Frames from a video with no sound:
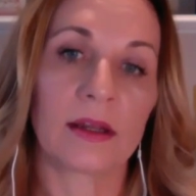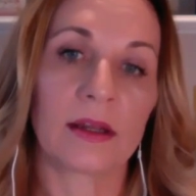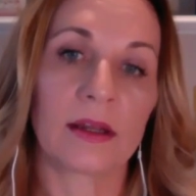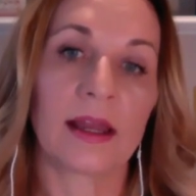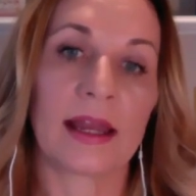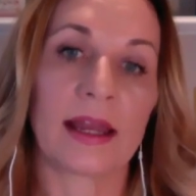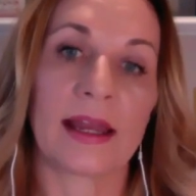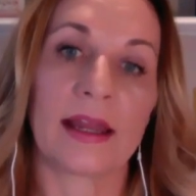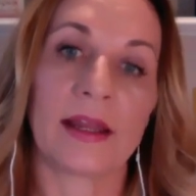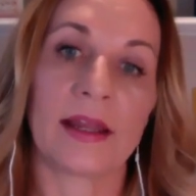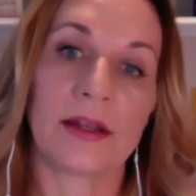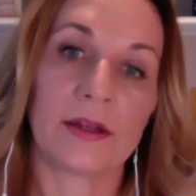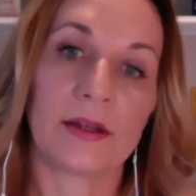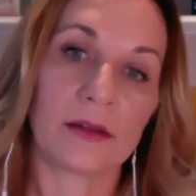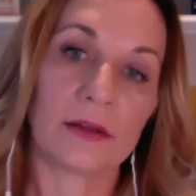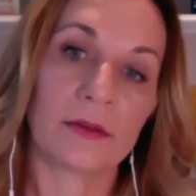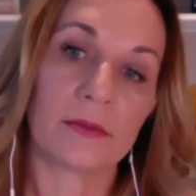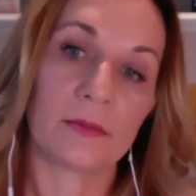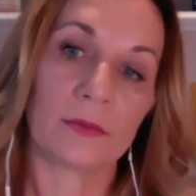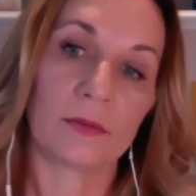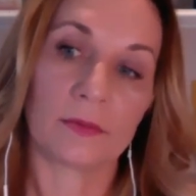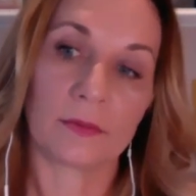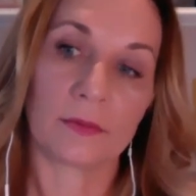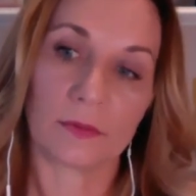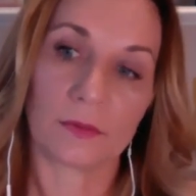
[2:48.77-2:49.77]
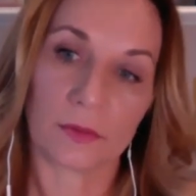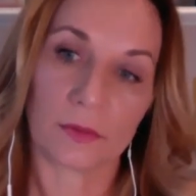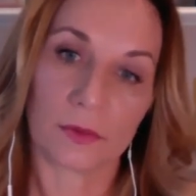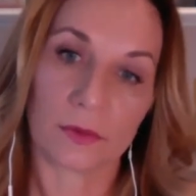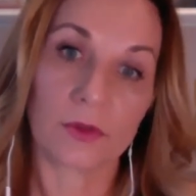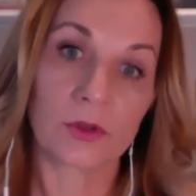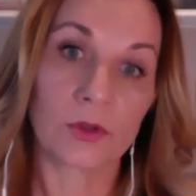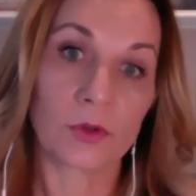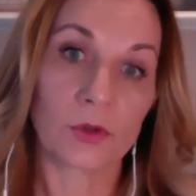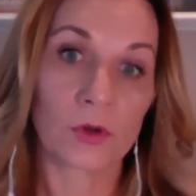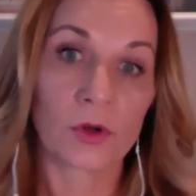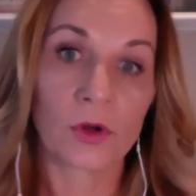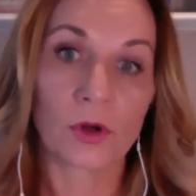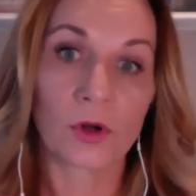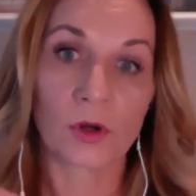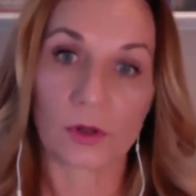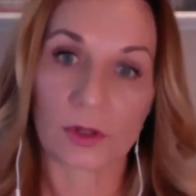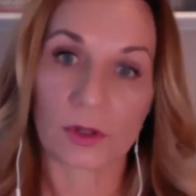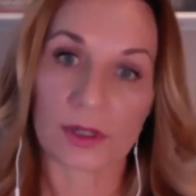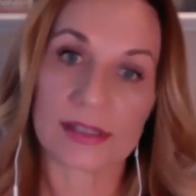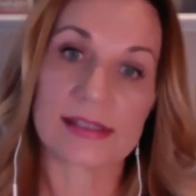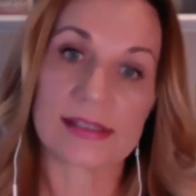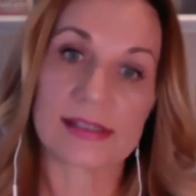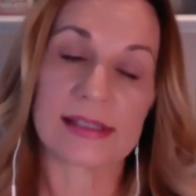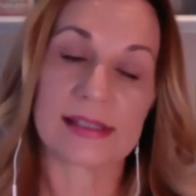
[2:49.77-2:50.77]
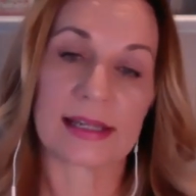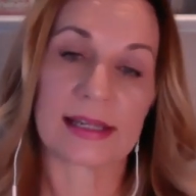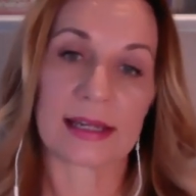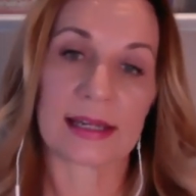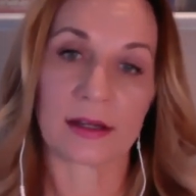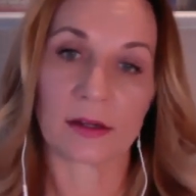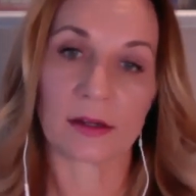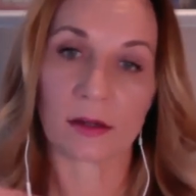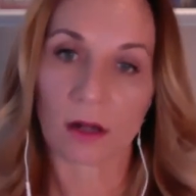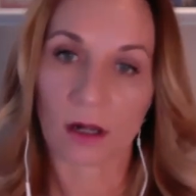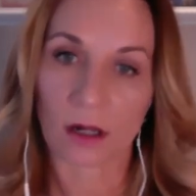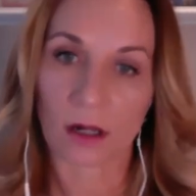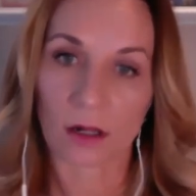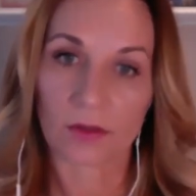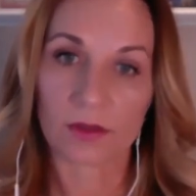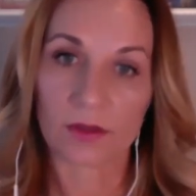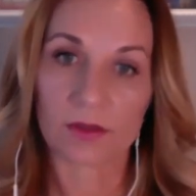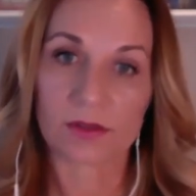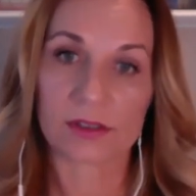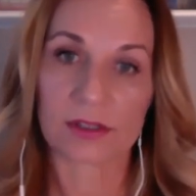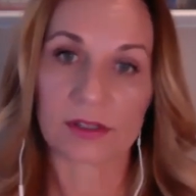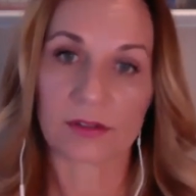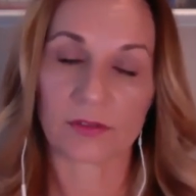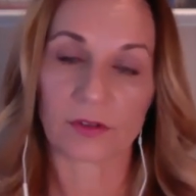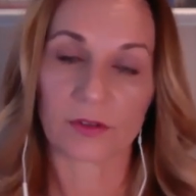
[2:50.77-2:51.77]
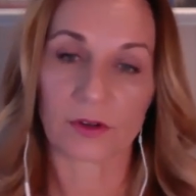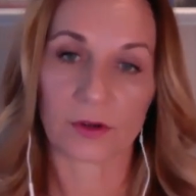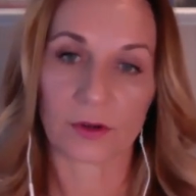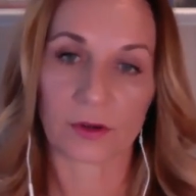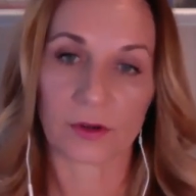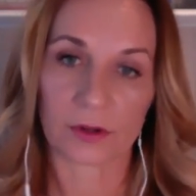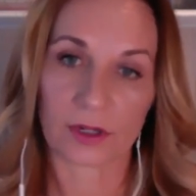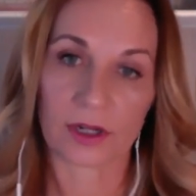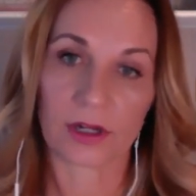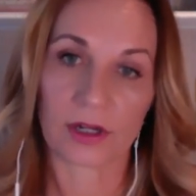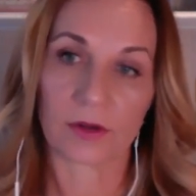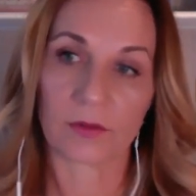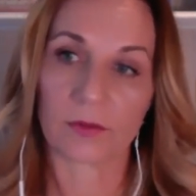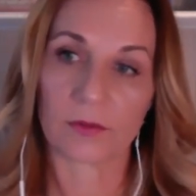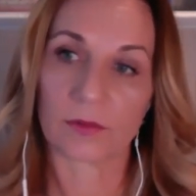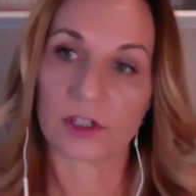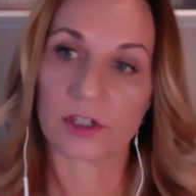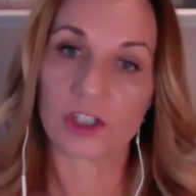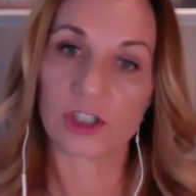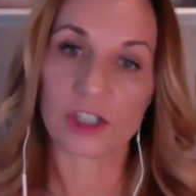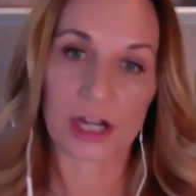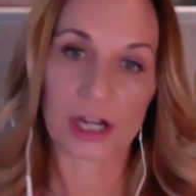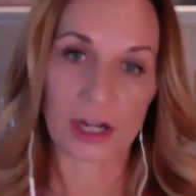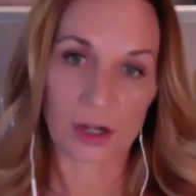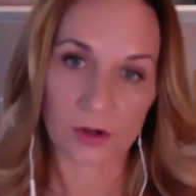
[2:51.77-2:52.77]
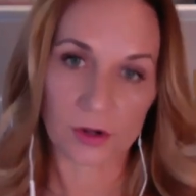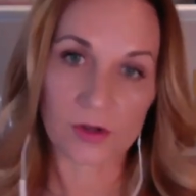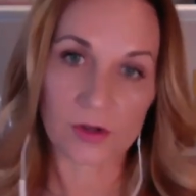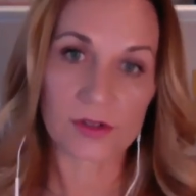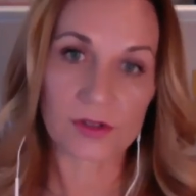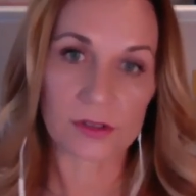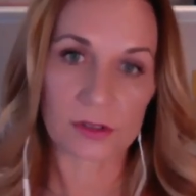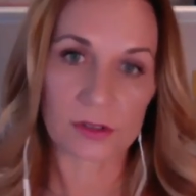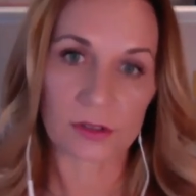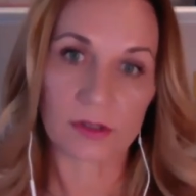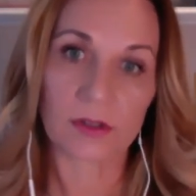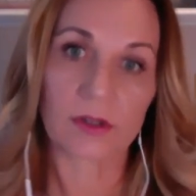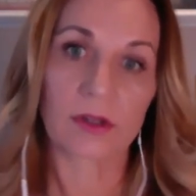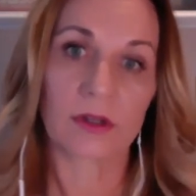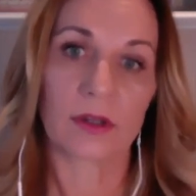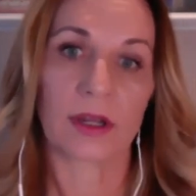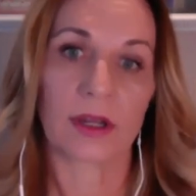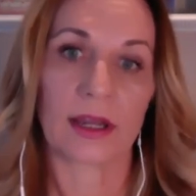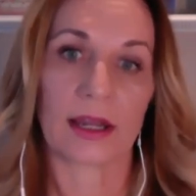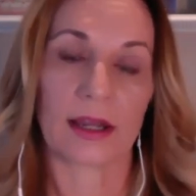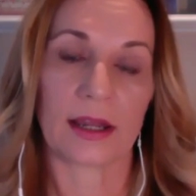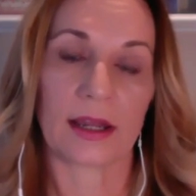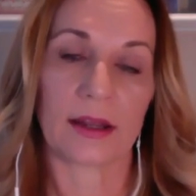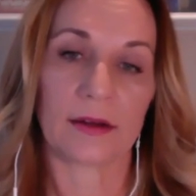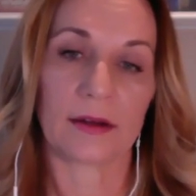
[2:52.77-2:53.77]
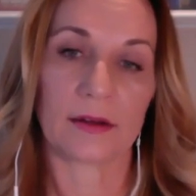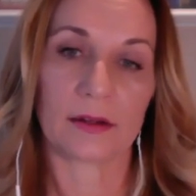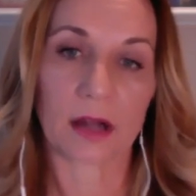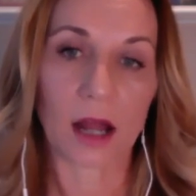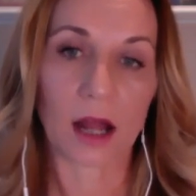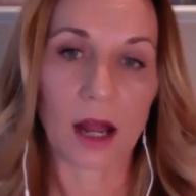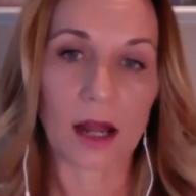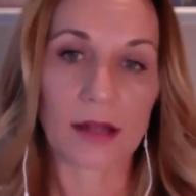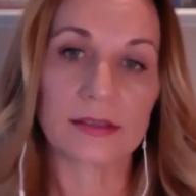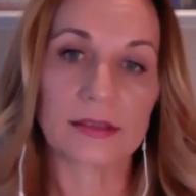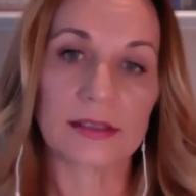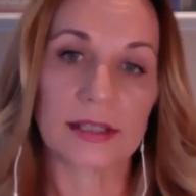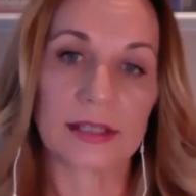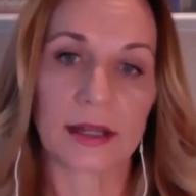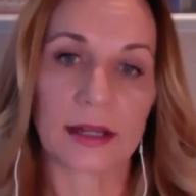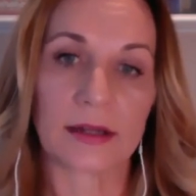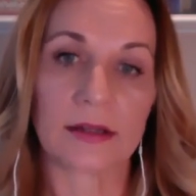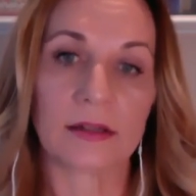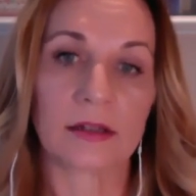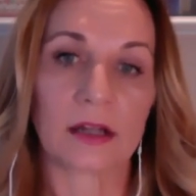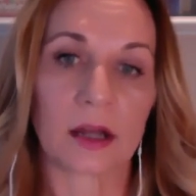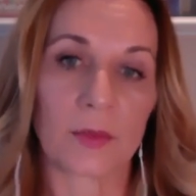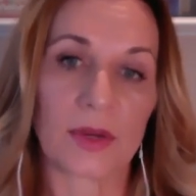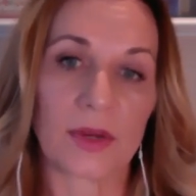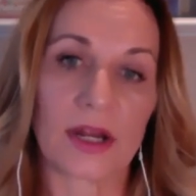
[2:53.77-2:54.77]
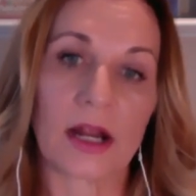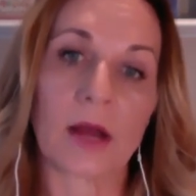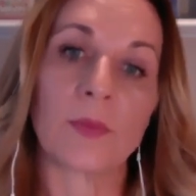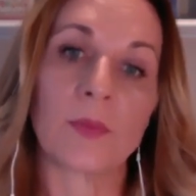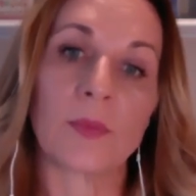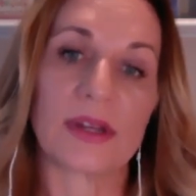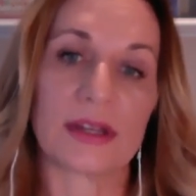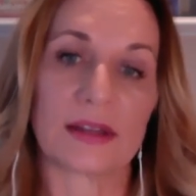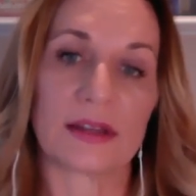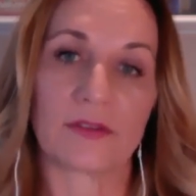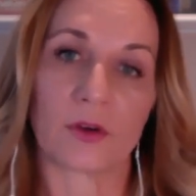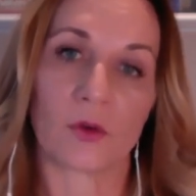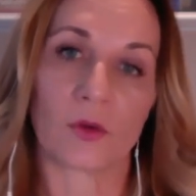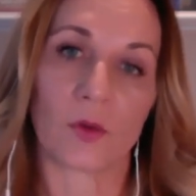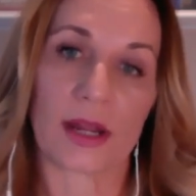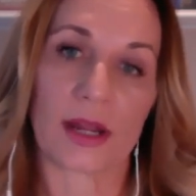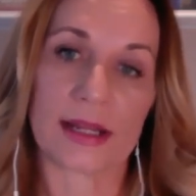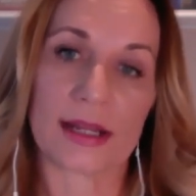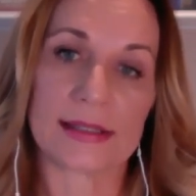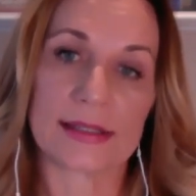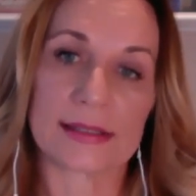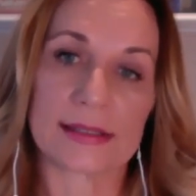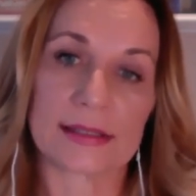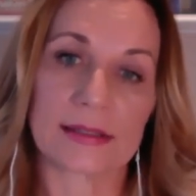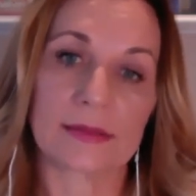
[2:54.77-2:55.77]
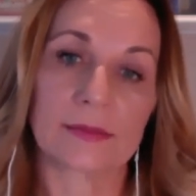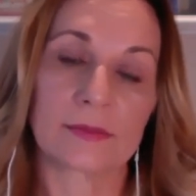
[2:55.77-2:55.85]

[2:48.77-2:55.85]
And Google is seeing all those different, you know, shares and content coming up in different ways.